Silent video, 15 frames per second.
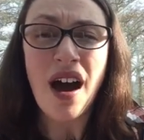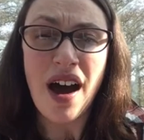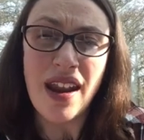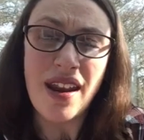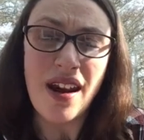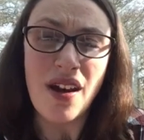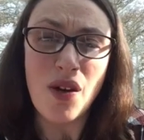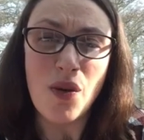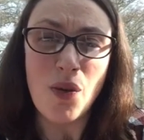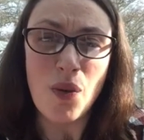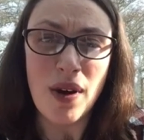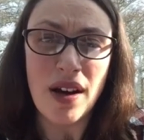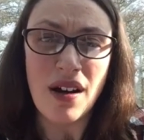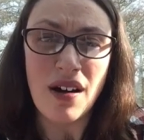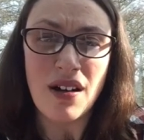and now
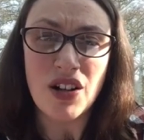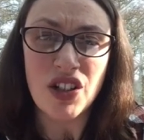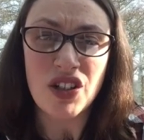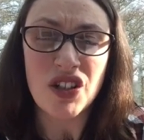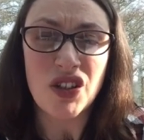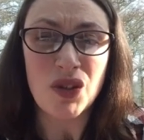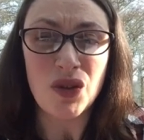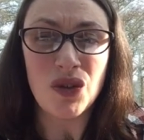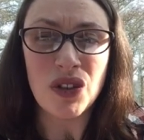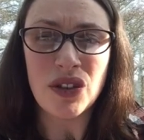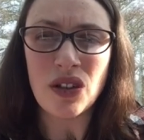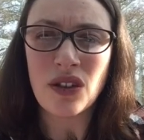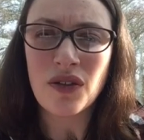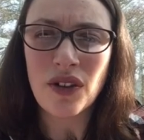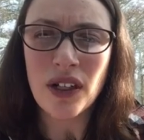we are just sofa
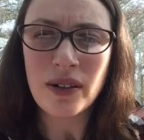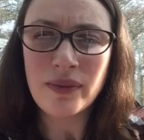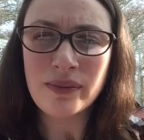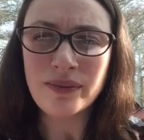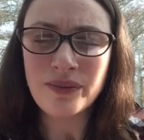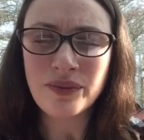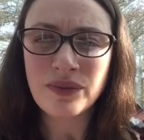surfing